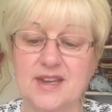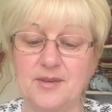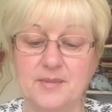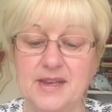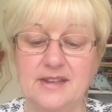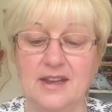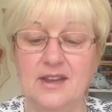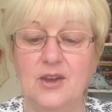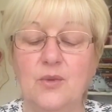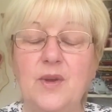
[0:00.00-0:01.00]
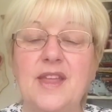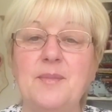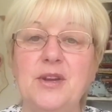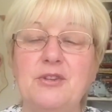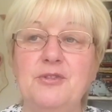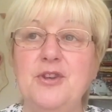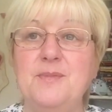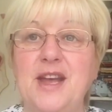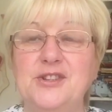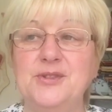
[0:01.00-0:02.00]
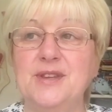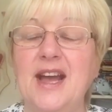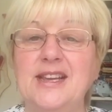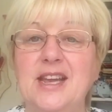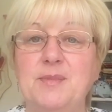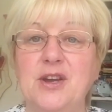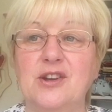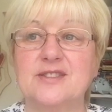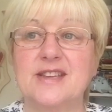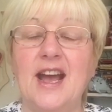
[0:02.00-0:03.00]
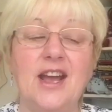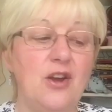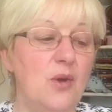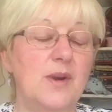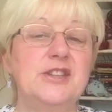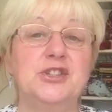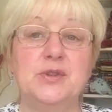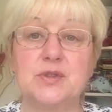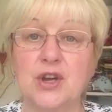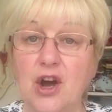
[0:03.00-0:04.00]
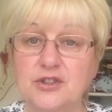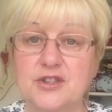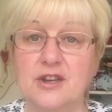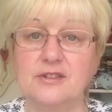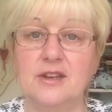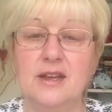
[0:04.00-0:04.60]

And I mean, with amigurumi, I do like it because I always use cotton.